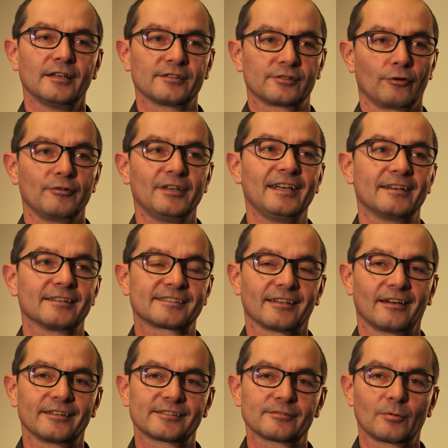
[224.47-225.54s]
So we need a
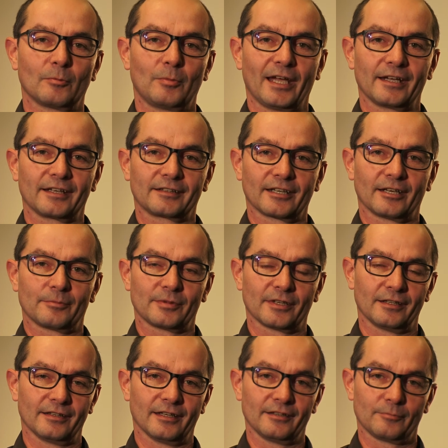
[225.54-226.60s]
sizable band gap,
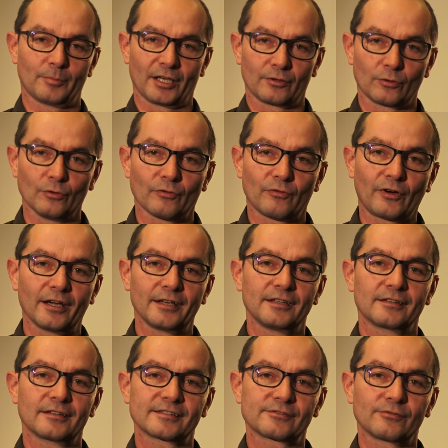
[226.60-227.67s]
and by
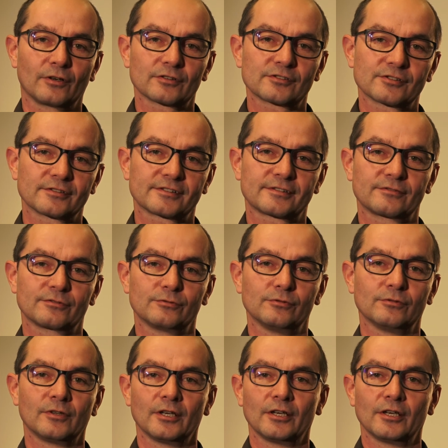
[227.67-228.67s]
confining the structures to